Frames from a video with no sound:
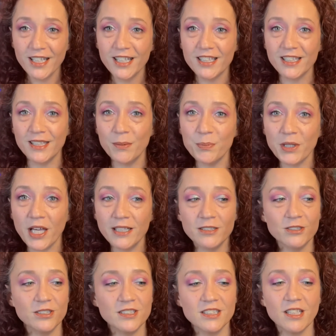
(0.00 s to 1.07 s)
lip liners
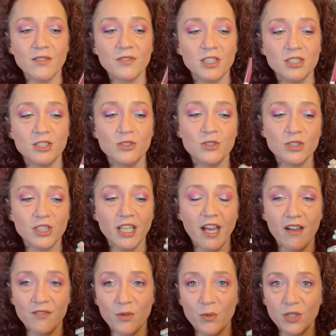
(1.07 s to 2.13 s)
and stuff because usually I
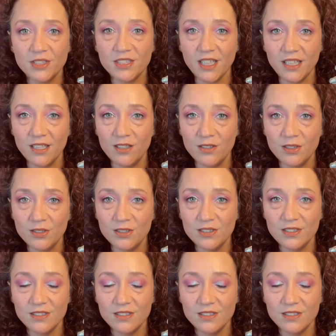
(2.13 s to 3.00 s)
have the ones that you,